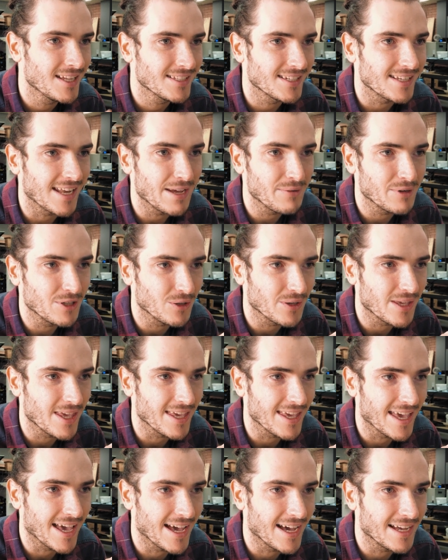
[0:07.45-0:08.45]
Today we're
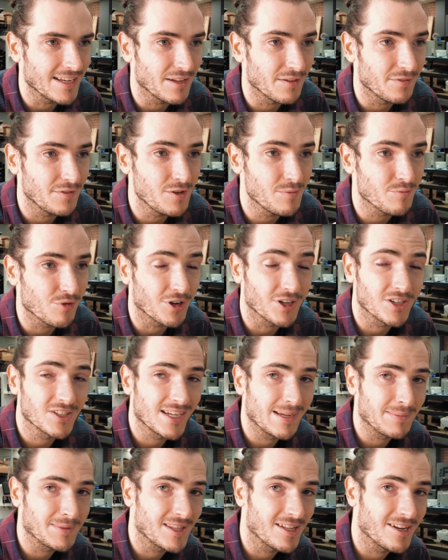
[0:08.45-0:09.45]
looking at a few
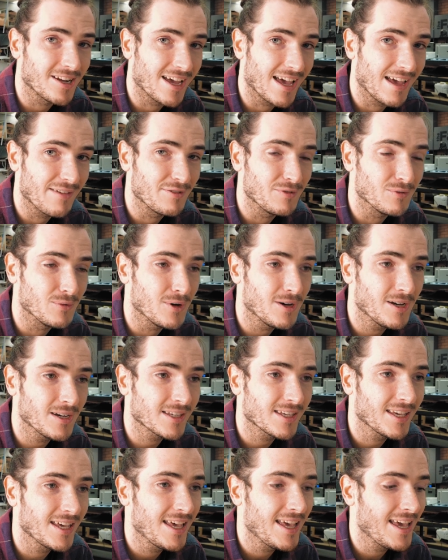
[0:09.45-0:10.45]
prototypes that I have in work,